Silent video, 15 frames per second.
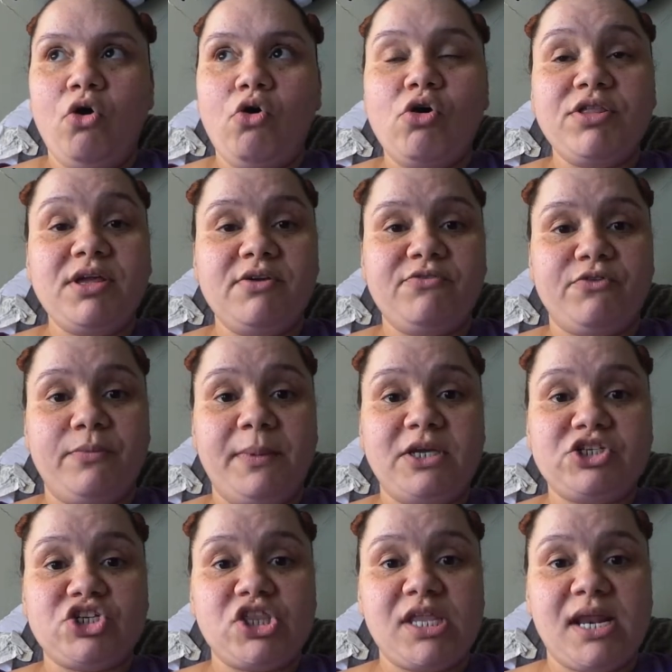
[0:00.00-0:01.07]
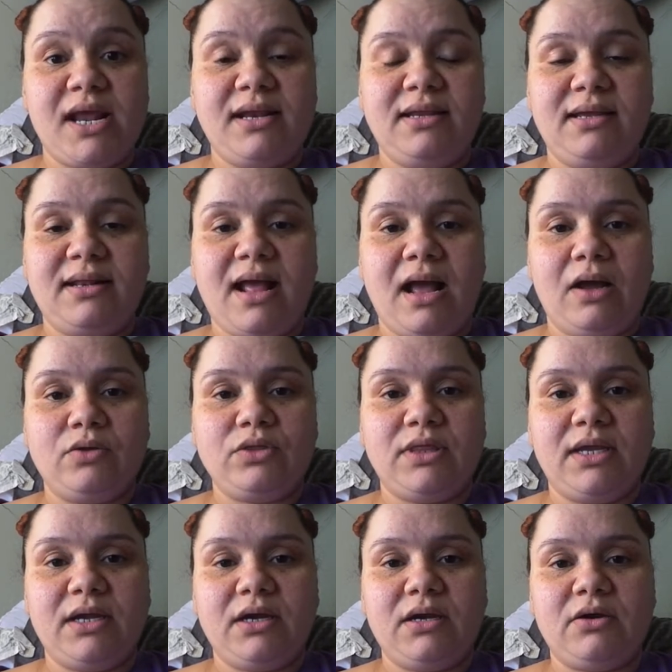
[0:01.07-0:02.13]
all the information that I need
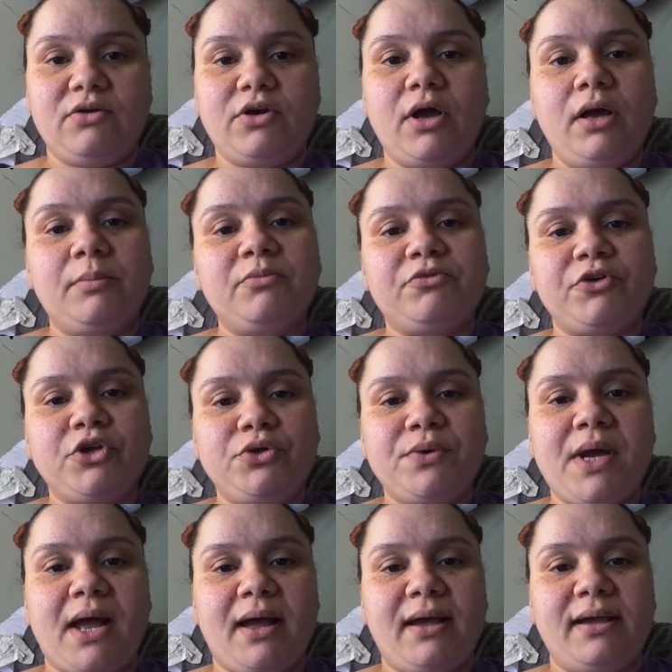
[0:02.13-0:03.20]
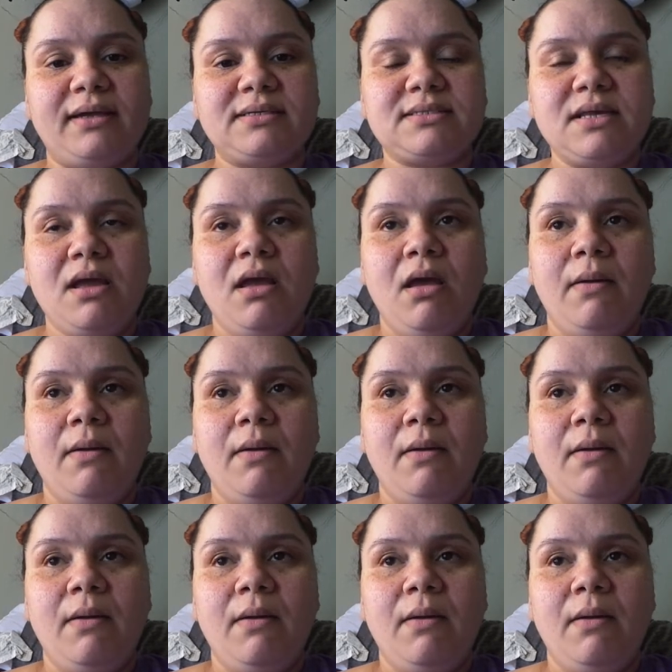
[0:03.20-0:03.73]
out there um, for you guys,